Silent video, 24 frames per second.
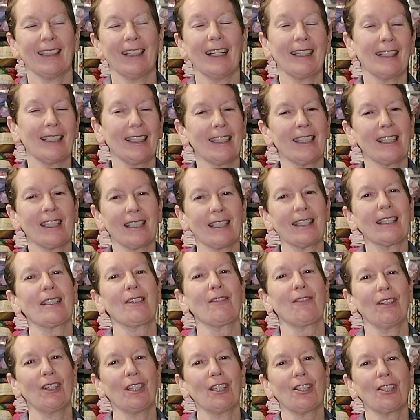At least it's
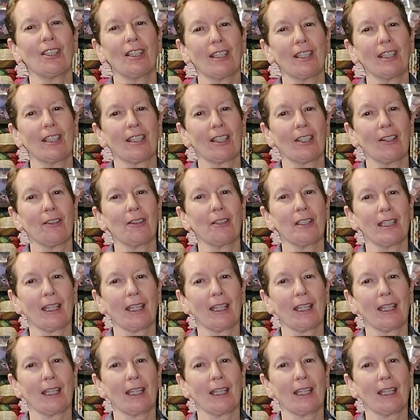as finished as it's going